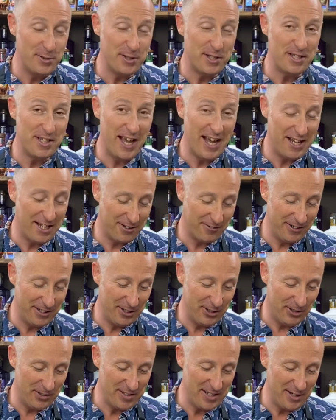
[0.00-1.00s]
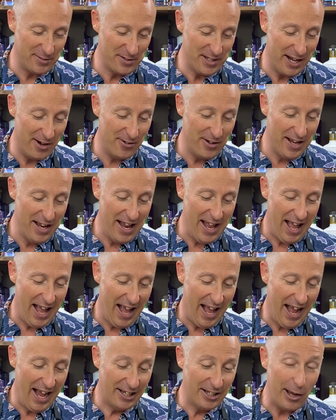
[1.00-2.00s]
using Jaeger in cocktail style.
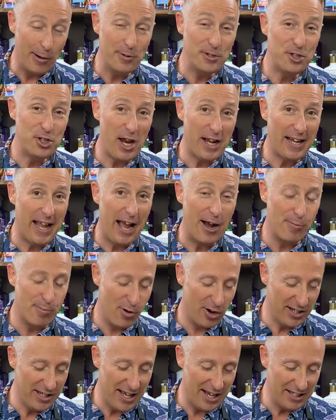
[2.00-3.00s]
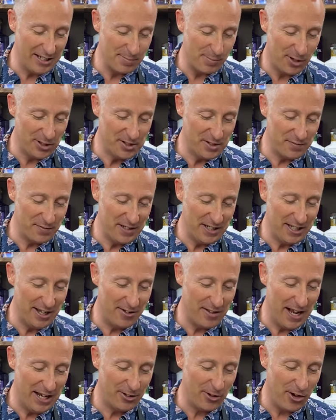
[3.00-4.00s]
Uh, go and check out my Jaegermeister
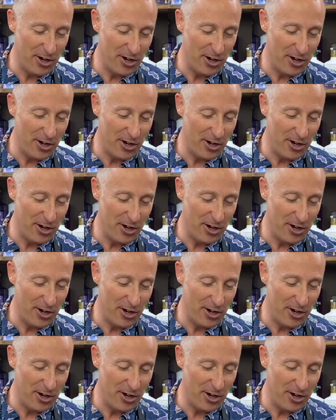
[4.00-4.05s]
video. That